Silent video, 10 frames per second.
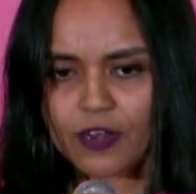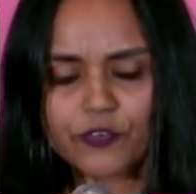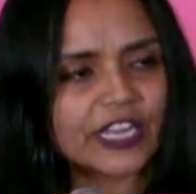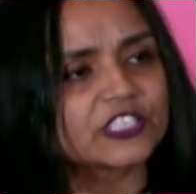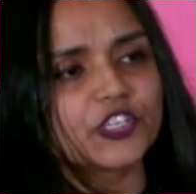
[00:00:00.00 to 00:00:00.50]

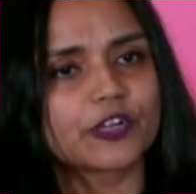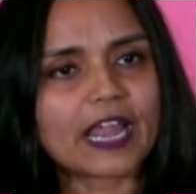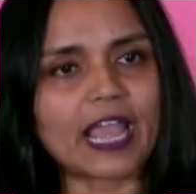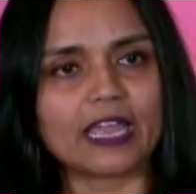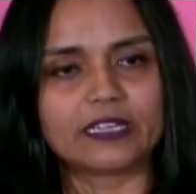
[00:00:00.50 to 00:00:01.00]
Raise your
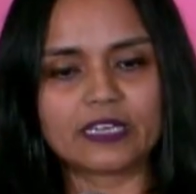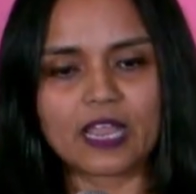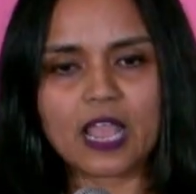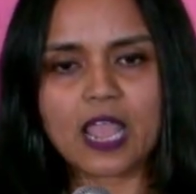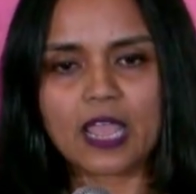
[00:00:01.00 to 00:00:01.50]
hand
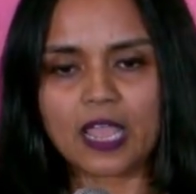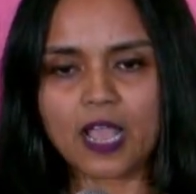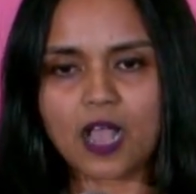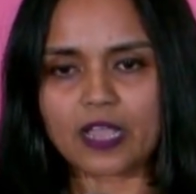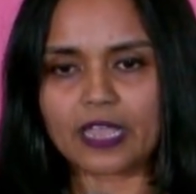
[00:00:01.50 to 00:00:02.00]

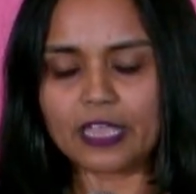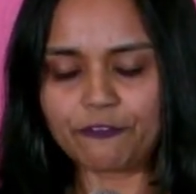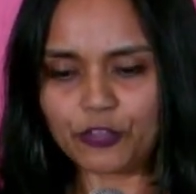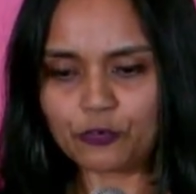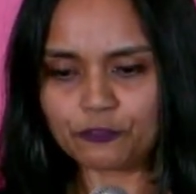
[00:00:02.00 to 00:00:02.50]

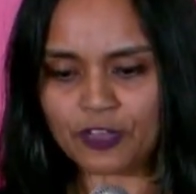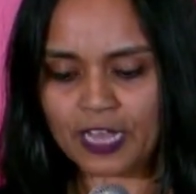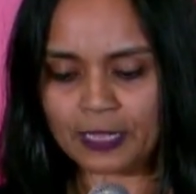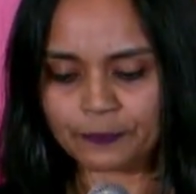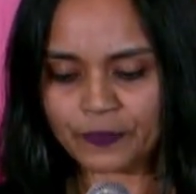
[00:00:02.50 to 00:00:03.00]
if you've
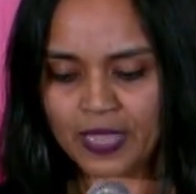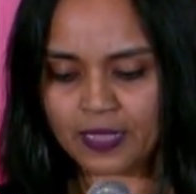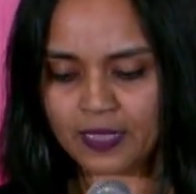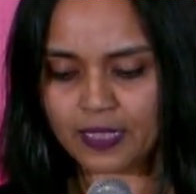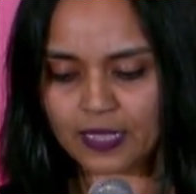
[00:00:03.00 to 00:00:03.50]

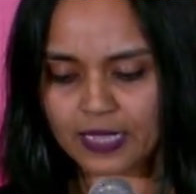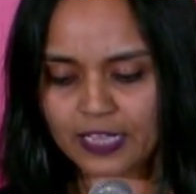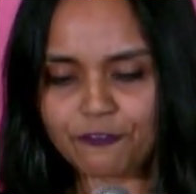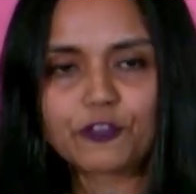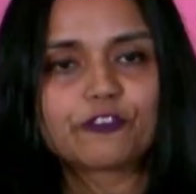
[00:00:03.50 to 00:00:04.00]

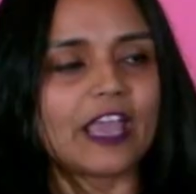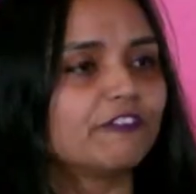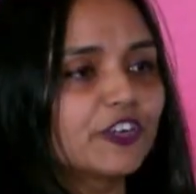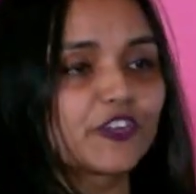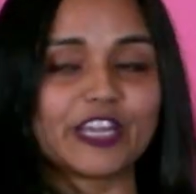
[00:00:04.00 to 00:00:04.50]

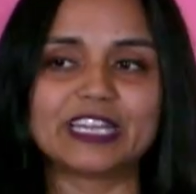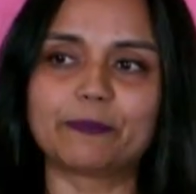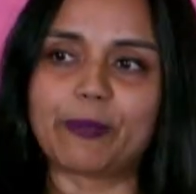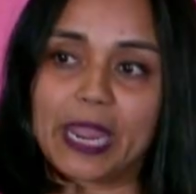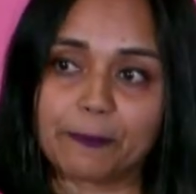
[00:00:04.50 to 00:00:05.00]
ever
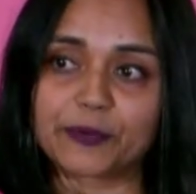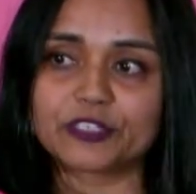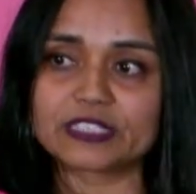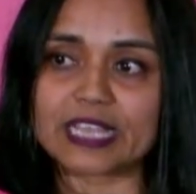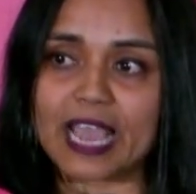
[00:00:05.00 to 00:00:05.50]
graded
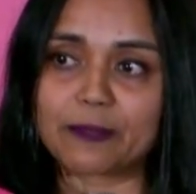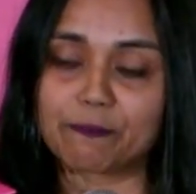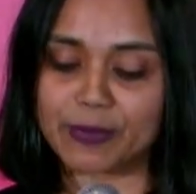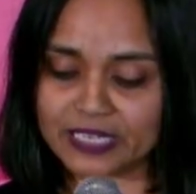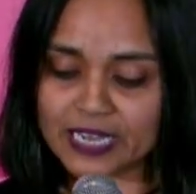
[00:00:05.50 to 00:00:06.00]
papers at
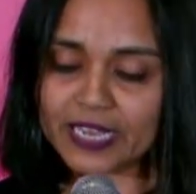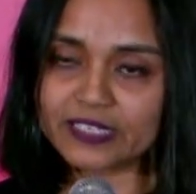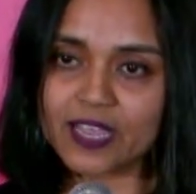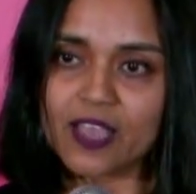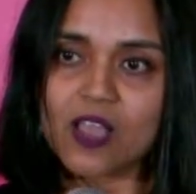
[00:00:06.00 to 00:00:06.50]
midnight